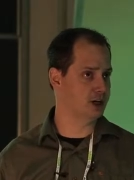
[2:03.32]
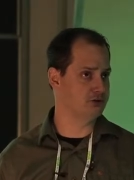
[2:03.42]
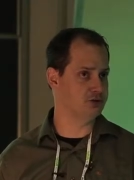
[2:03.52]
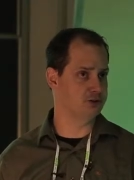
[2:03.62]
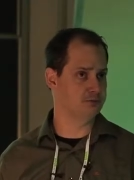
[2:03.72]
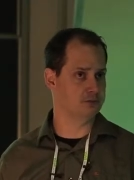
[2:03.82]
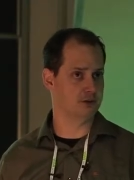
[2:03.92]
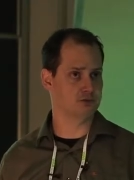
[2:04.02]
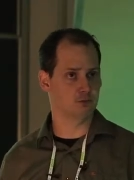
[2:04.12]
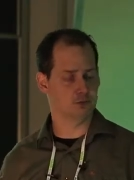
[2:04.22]
and nitrogen.
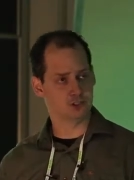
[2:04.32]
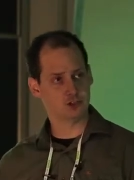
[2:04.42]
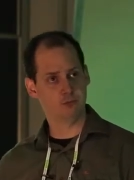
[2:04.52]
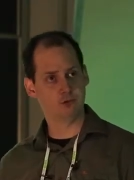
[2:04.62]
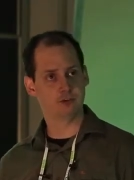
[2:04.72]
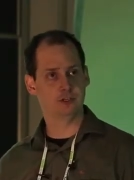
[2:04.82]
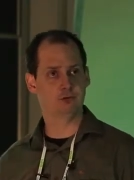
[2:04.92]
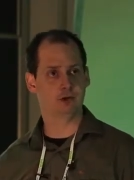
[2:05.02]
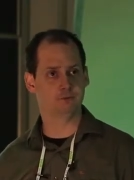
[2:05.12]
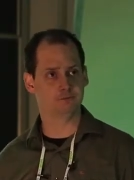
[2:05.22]
I have some examples
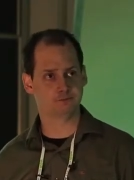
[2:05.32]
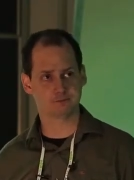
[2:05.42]
later on.